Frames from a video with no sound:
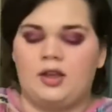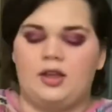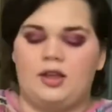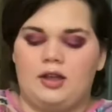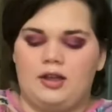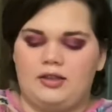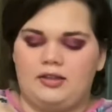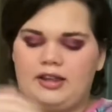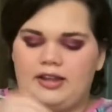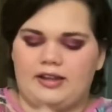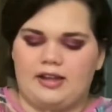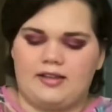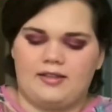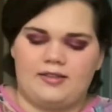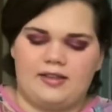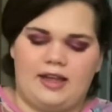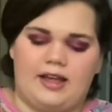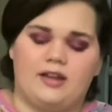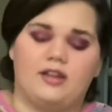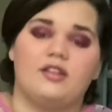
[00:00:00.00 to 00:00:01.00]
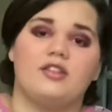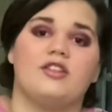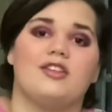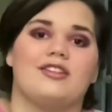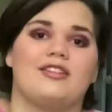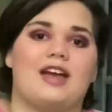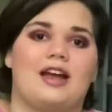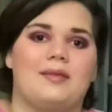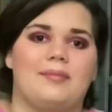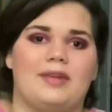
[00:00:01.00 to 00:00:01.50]
Like I said, you just
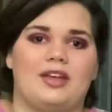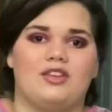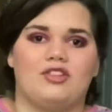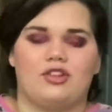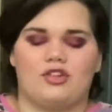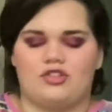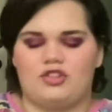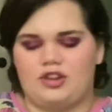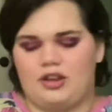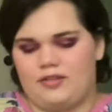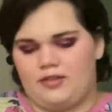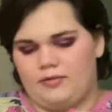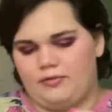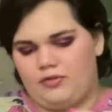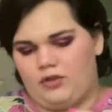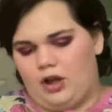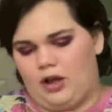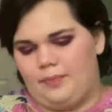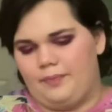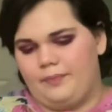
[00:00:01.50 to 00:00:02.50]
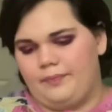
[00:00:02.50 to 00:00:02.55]
gotta make sure she doesn't fall.